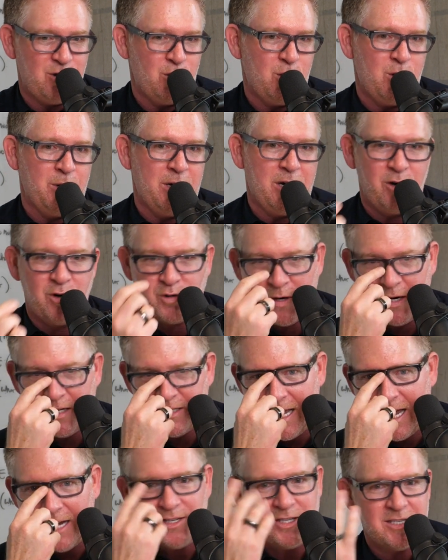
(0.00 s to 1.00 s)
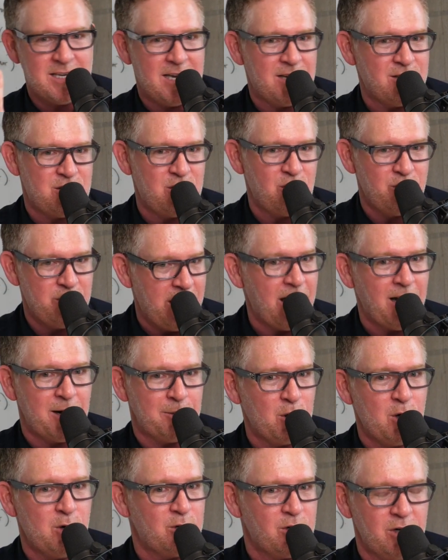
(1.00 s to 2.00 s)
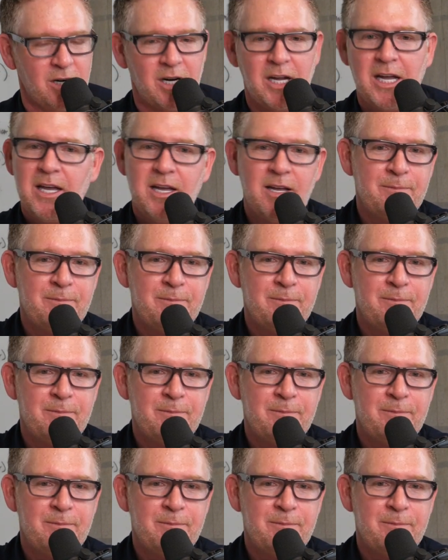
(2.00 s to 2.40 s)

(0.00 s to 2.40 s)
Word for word: 3,100 transactions last year, not a broker.